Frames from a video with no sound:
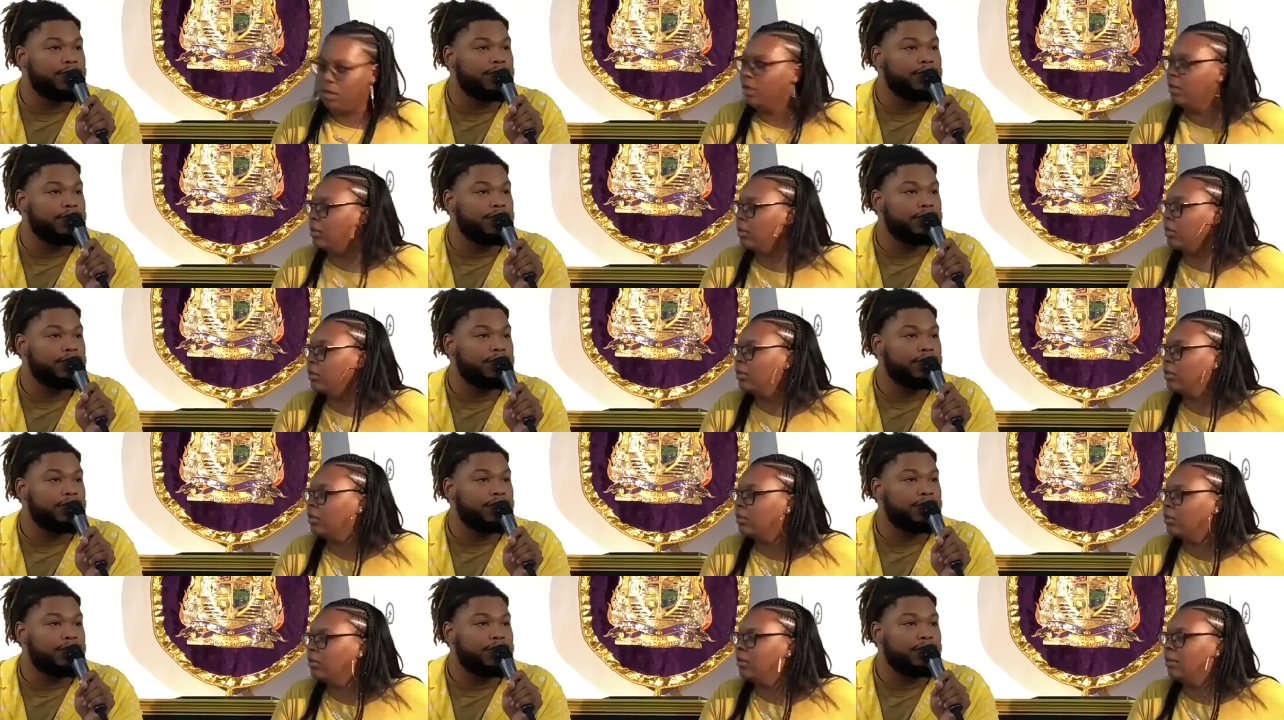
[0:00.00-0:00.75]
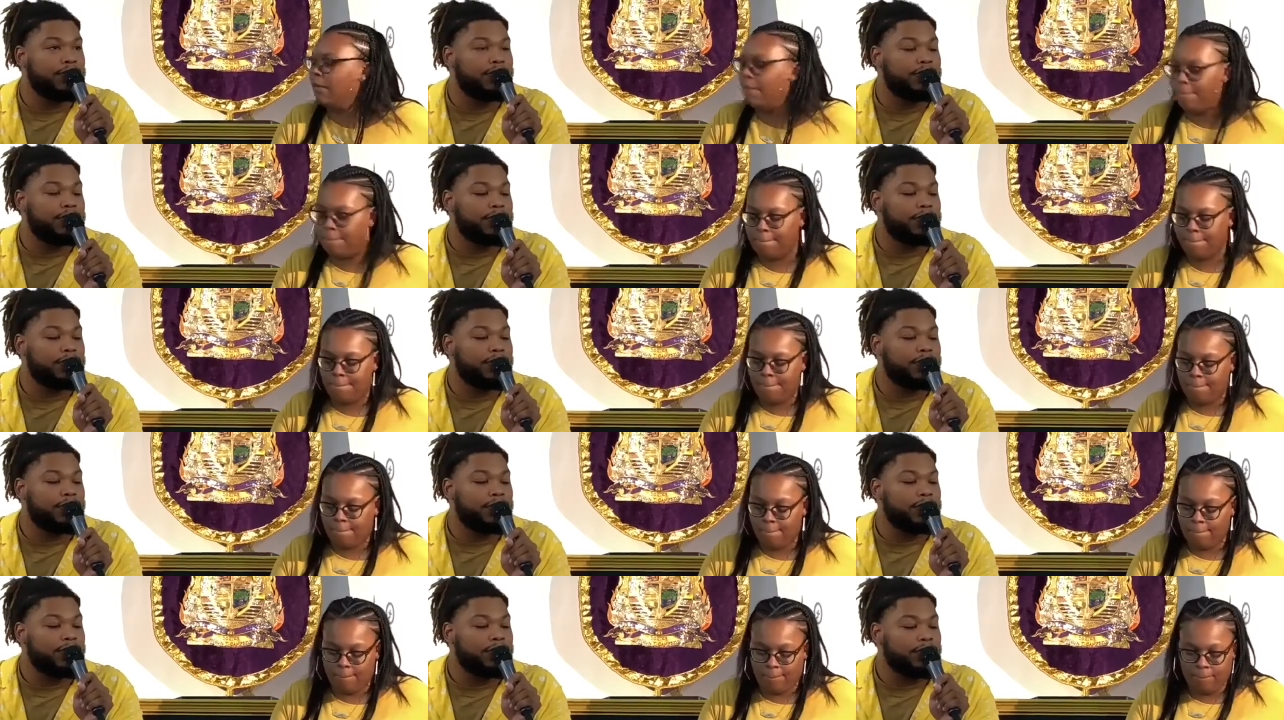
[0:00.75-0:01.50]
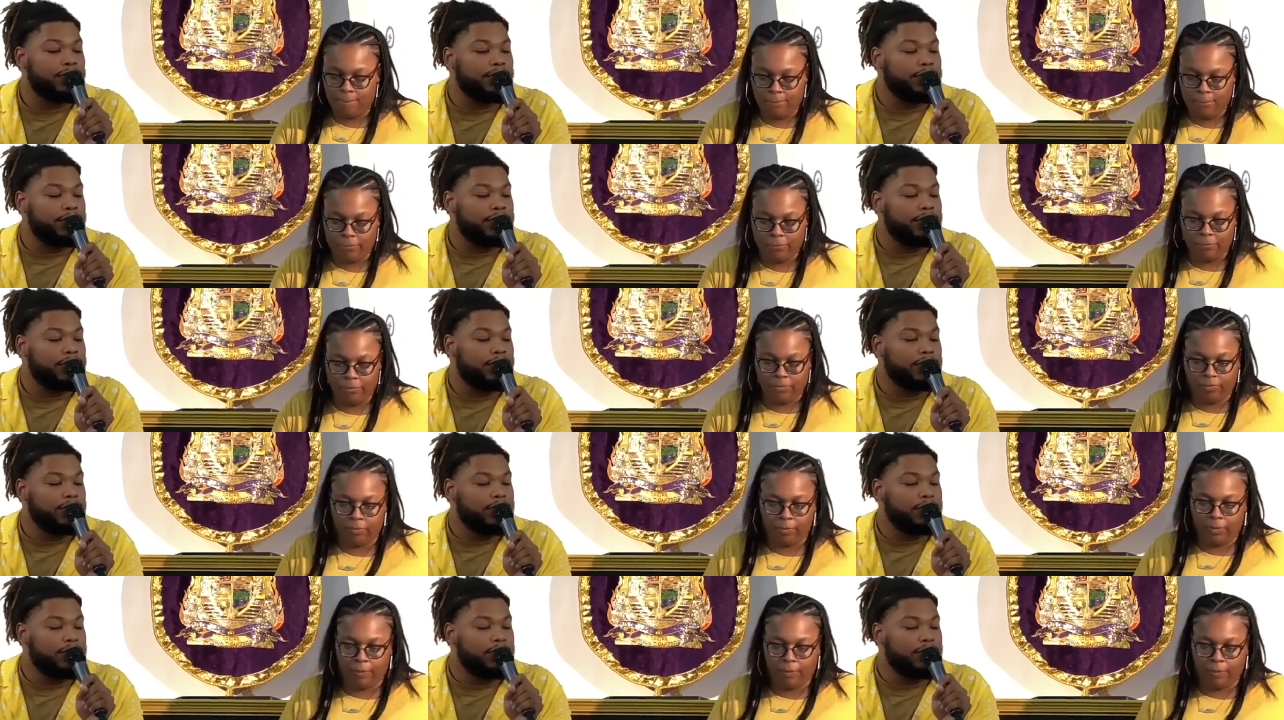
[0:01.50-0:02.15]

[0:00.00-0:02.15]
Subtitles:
(no one is talking)